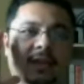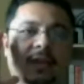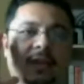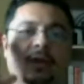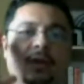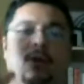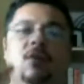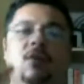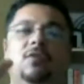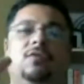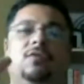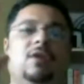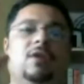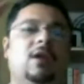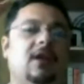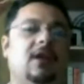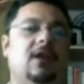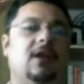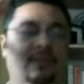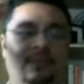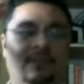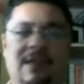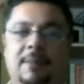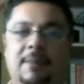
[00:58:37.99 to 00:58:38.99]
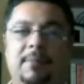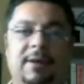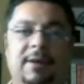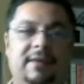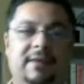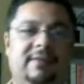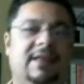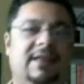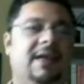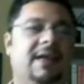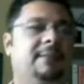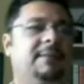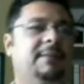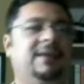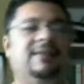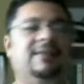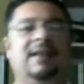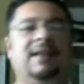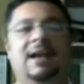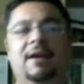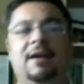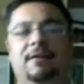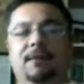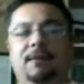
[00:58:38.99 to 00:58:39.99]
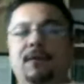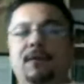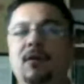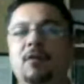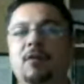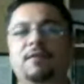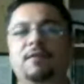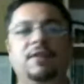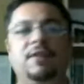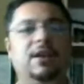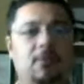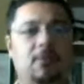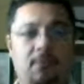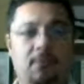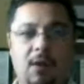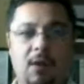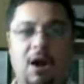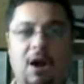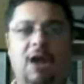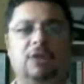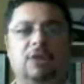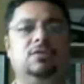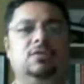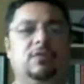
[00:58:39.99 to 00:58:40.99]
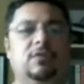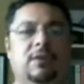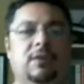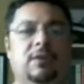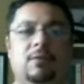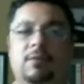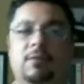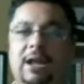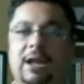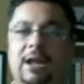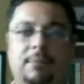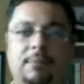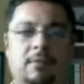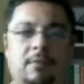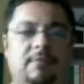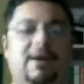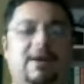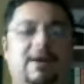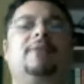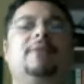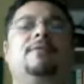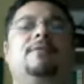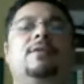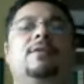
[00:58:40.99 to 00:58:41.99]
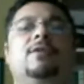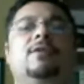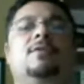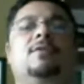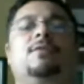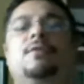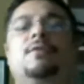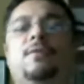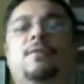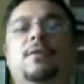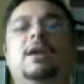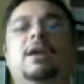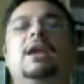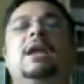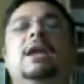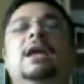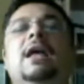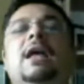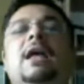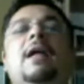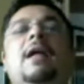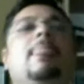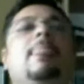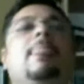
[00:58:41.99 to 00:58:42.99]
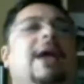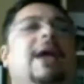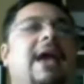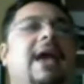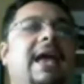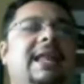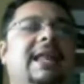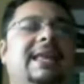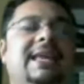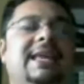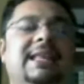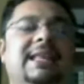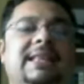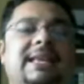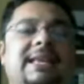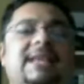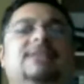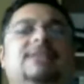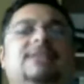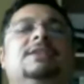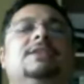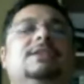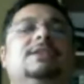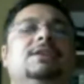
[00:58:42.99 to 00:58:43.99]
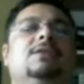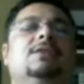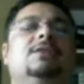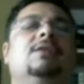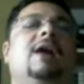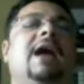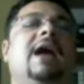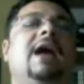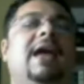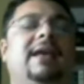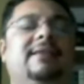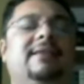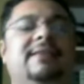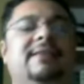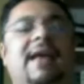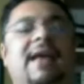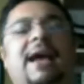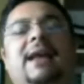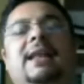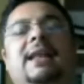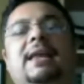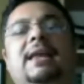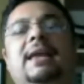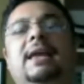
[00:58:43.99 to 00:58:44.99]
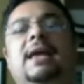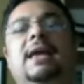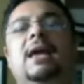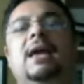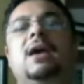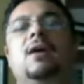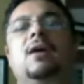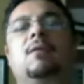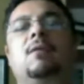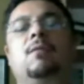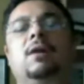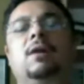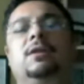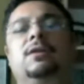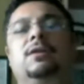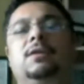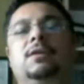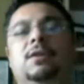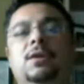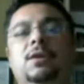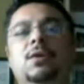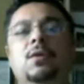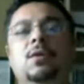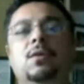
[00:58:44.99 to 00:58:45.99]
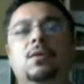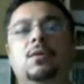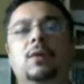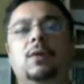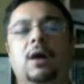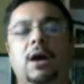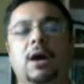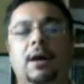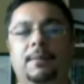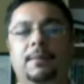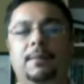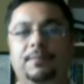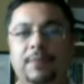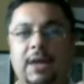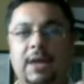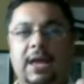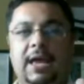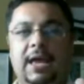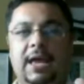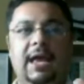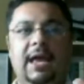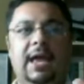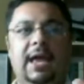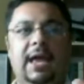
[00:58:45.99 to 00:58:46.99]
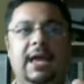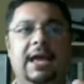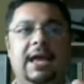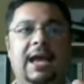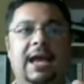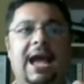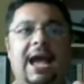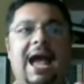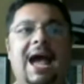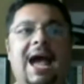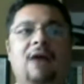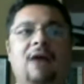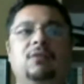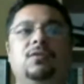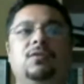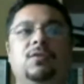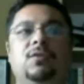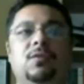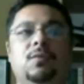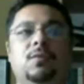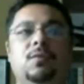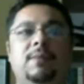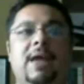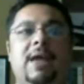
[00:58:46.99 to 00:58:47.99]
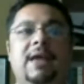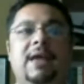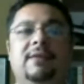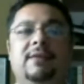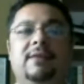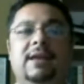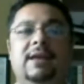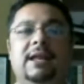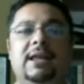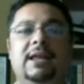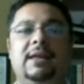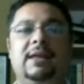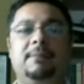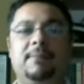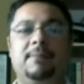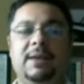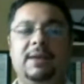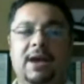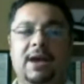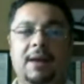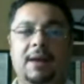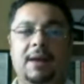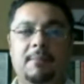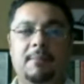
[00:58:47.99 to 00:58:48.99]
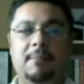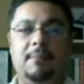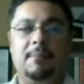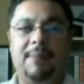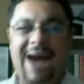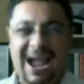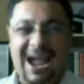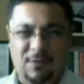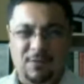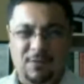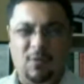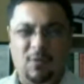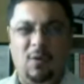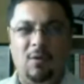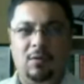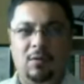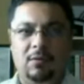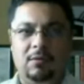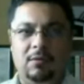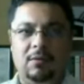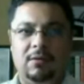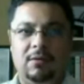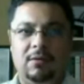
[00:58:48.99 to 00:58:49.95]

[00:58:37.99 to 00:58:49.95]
he goes step by step. It's like a 4-video module that we're going to provide for you for free, and he teaches you exactly what to do, how to basically become viral